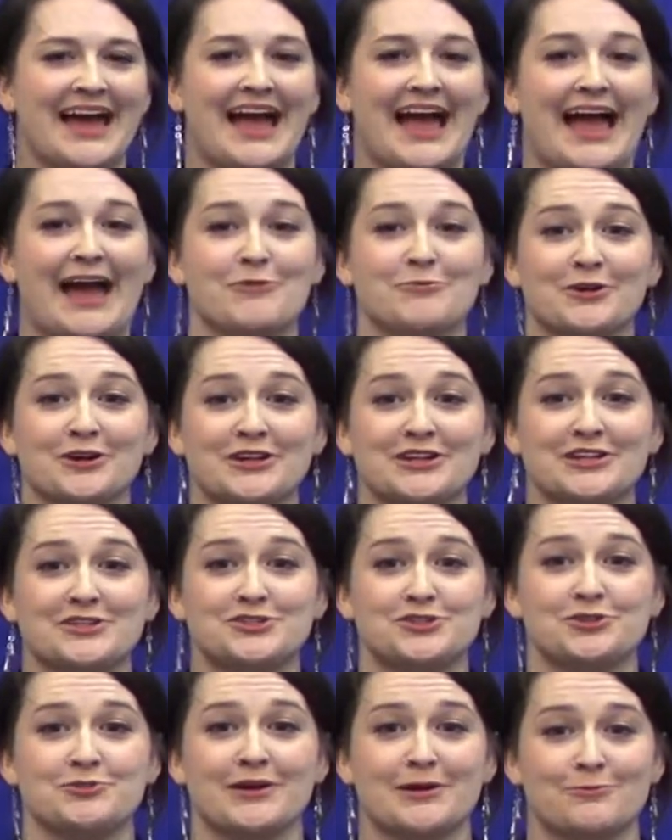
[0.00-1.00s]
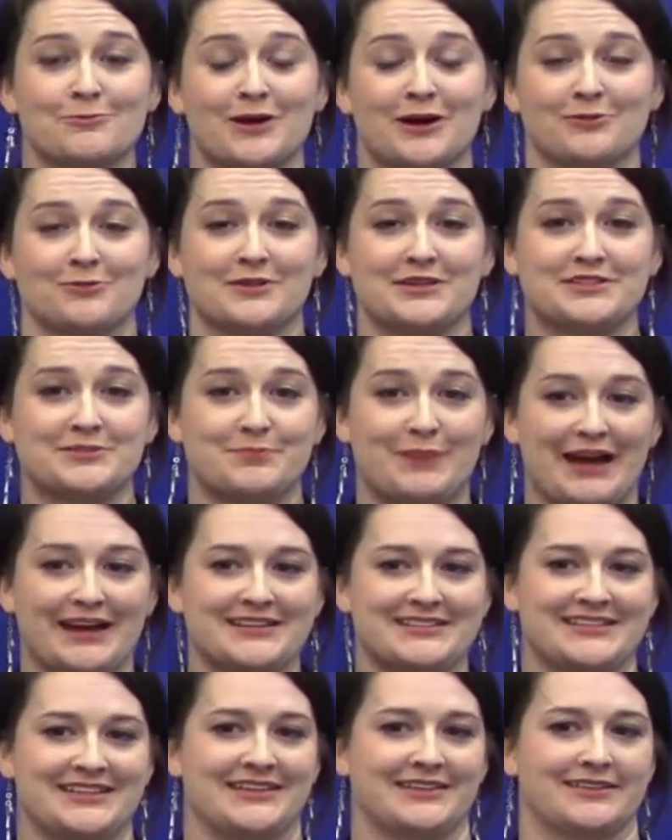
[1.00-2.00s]
And we're going to do it while
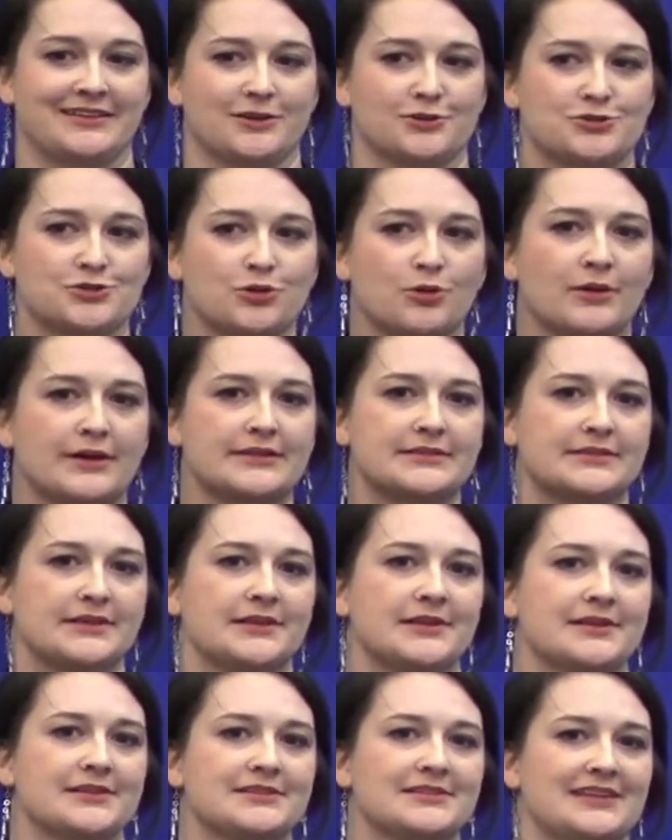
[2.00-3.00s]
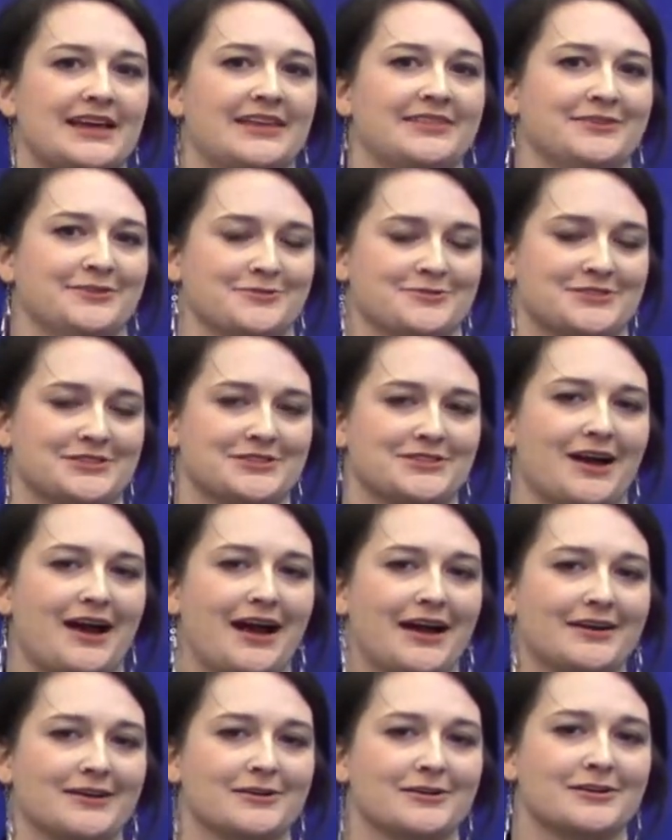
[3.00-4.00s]
respecting their choices and their
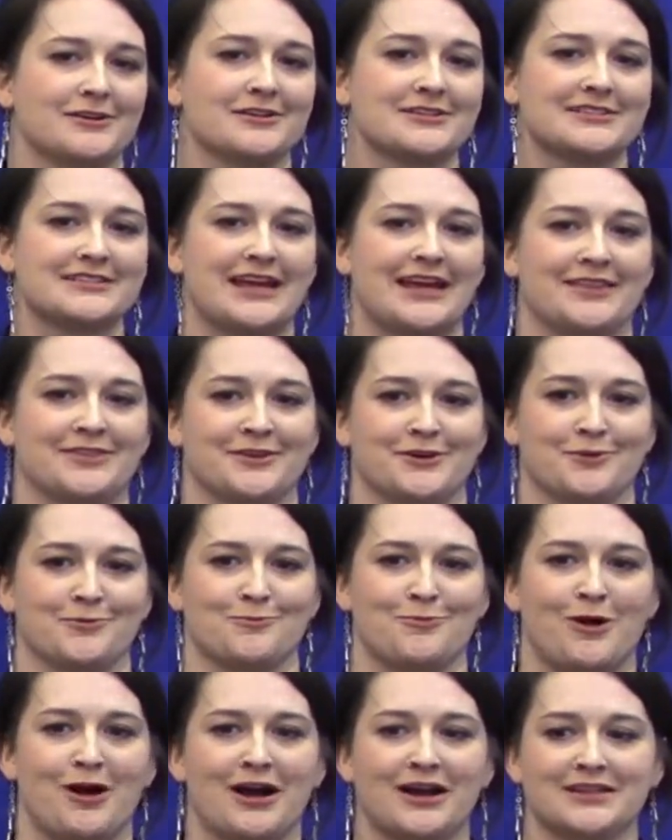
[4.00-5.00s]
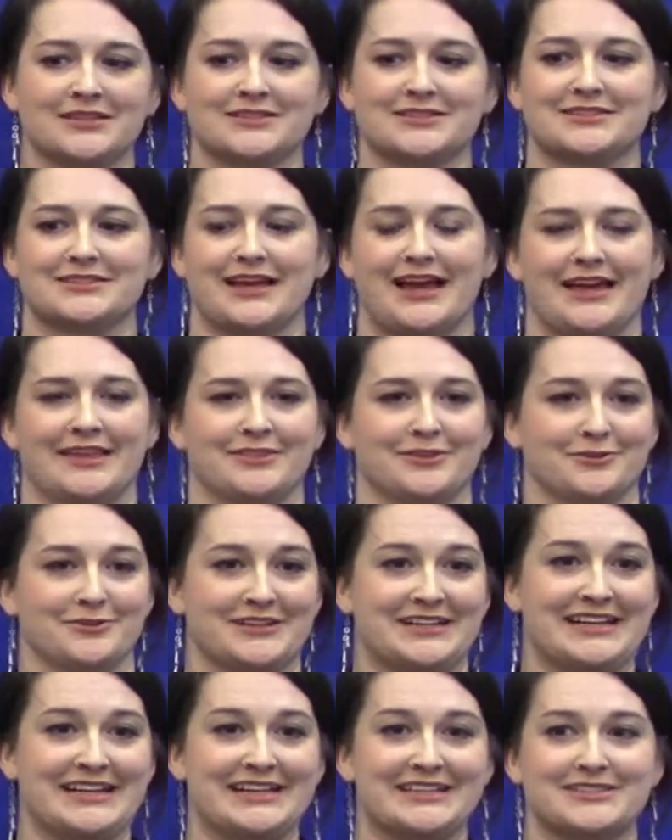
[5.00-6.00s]
desires and their wants and their
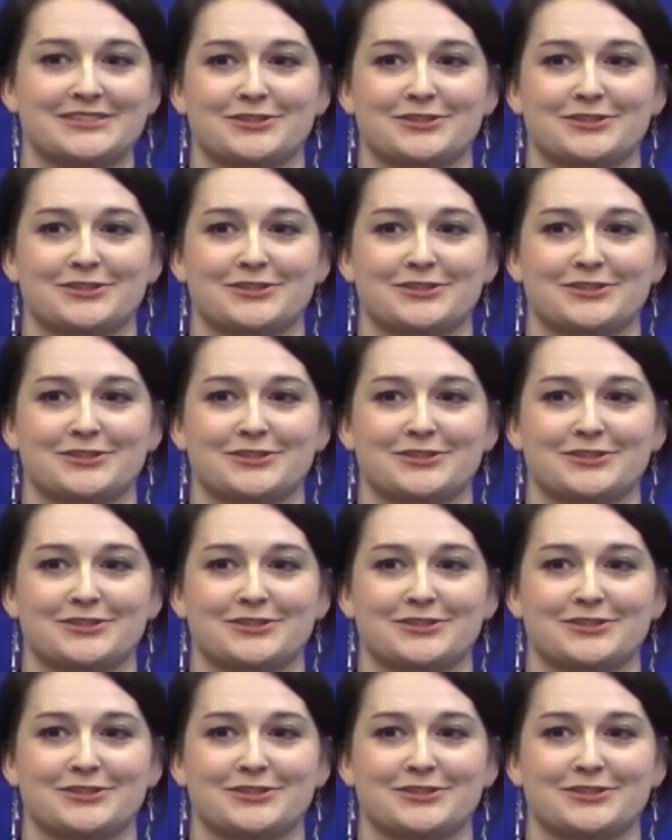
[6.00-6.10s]
needs.